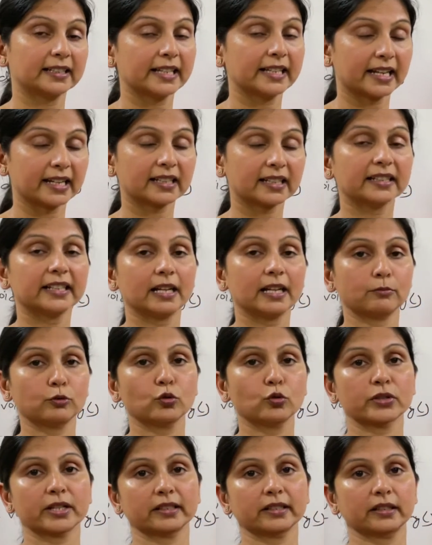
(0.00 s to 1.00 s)
Directly I am
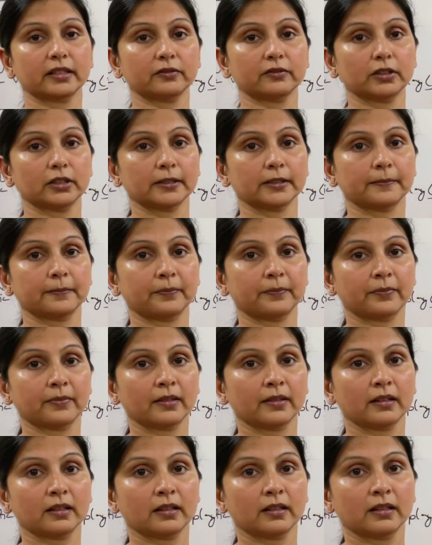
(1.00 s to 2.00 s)
using the word.
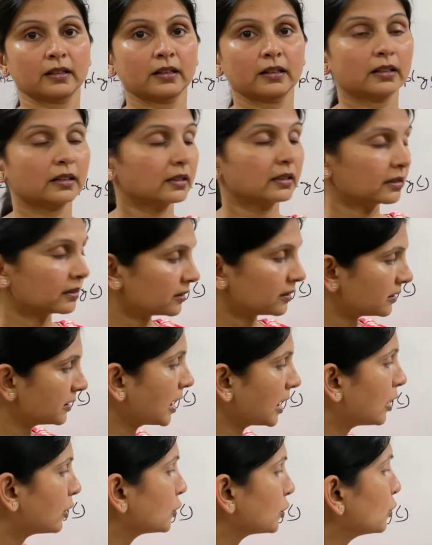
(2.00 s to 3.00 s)

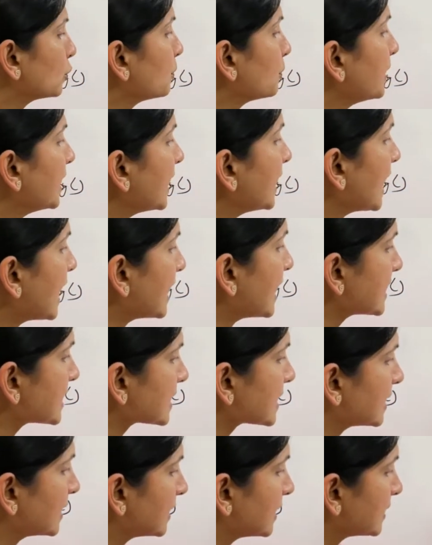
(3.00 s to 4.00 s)
Now you may
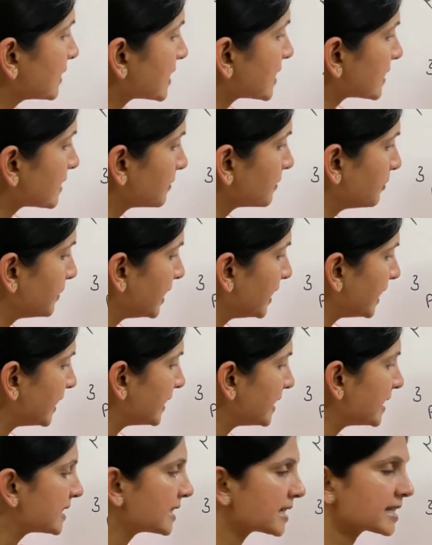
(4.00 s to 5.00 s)
ask,
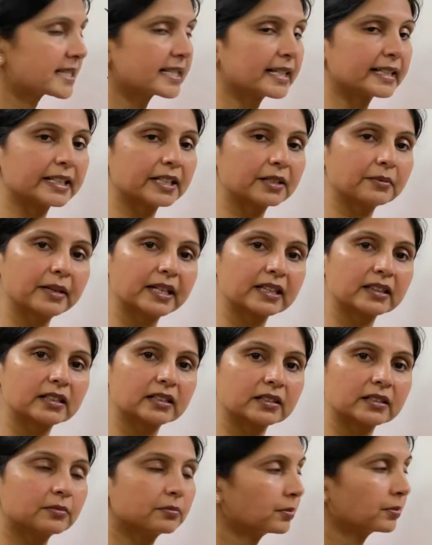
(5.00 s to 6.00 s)
main is a static
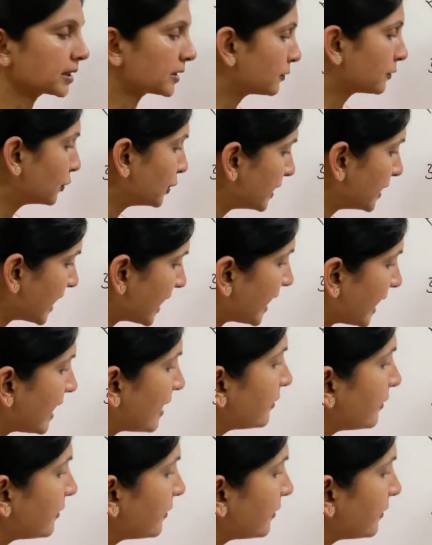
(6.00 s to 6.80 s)
method, but we have